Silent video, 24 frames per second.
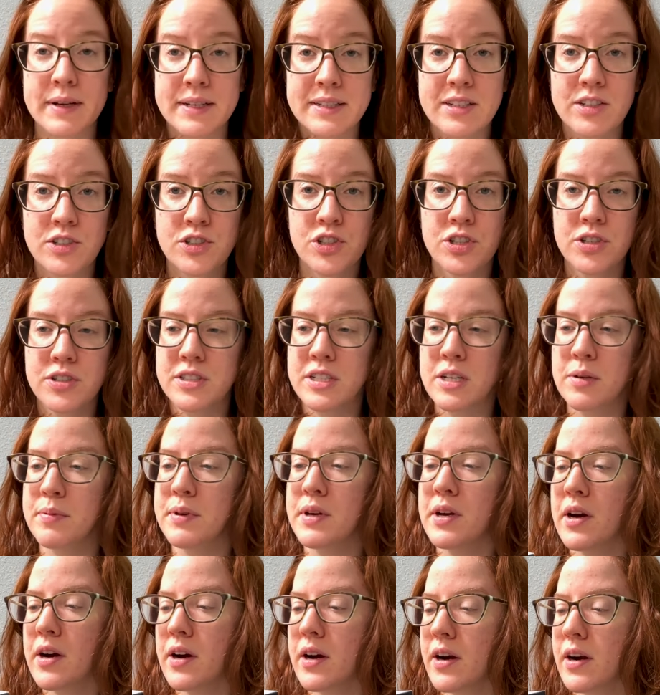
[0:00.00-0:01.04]
digital
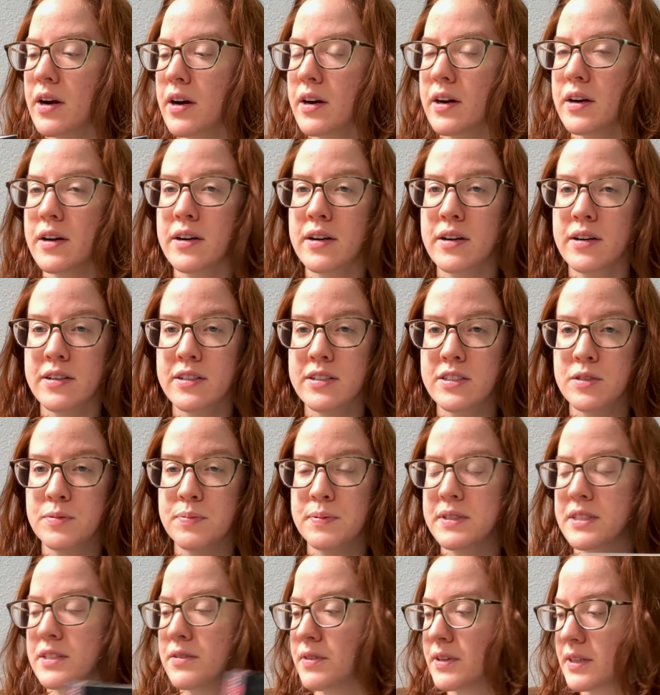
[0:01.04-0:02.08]
TBR,
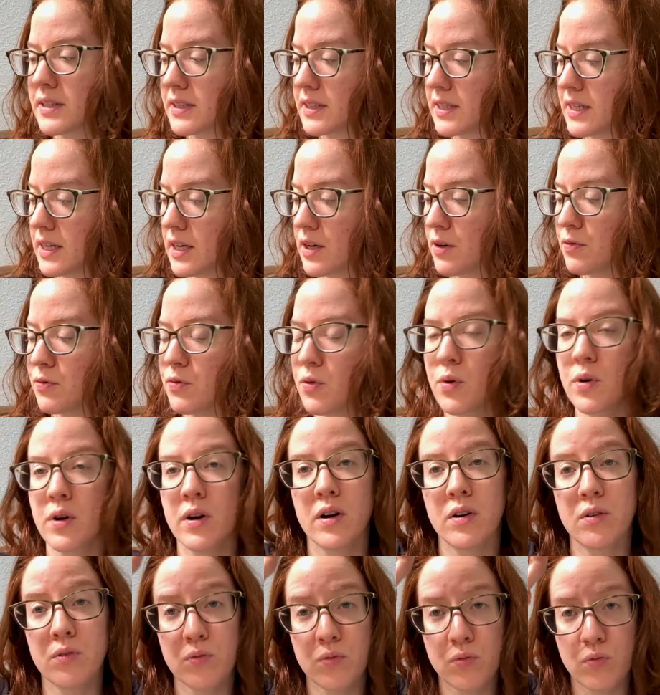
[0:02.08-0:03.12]
specifically
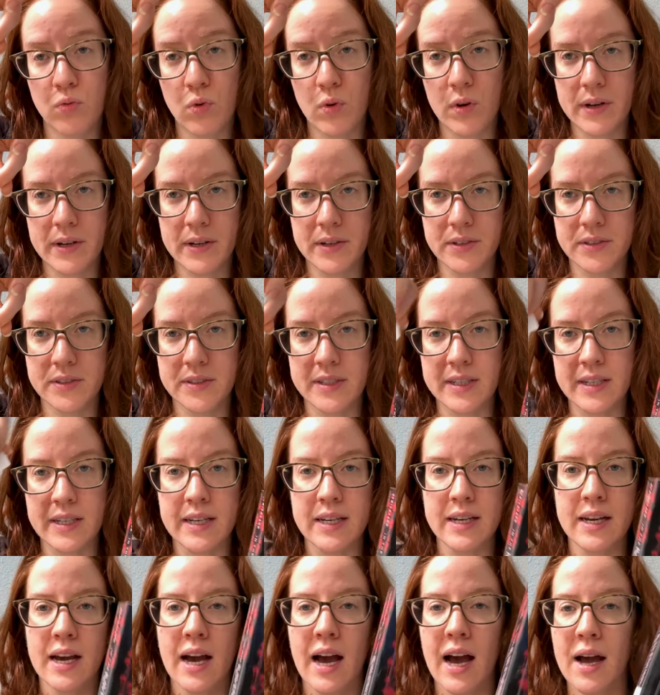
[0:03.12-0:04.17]
for
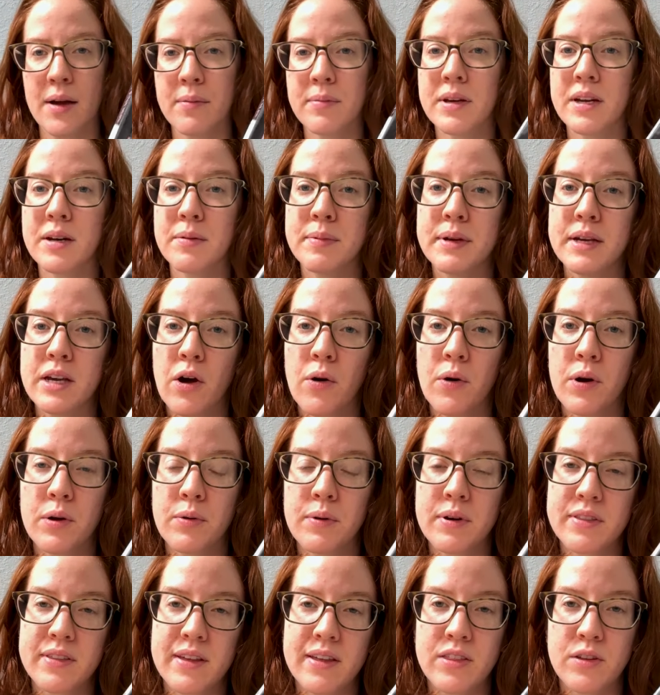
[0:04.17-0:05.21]
royalty, I'm gonna be going
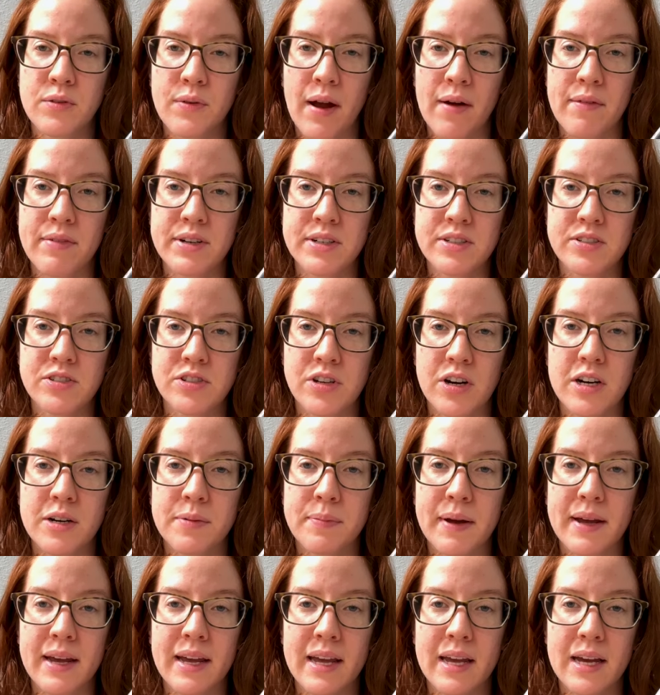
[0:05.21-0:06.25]
with In the Ravenous Dark
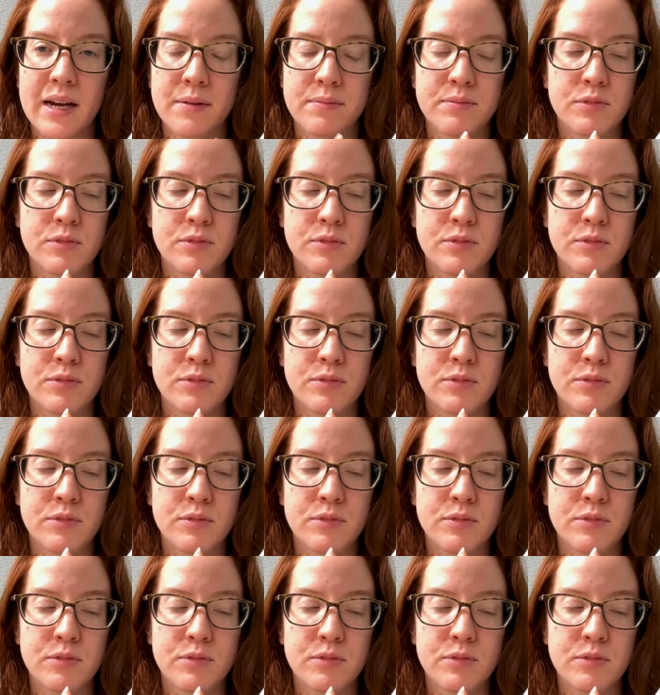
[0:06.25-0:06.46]
by A.M.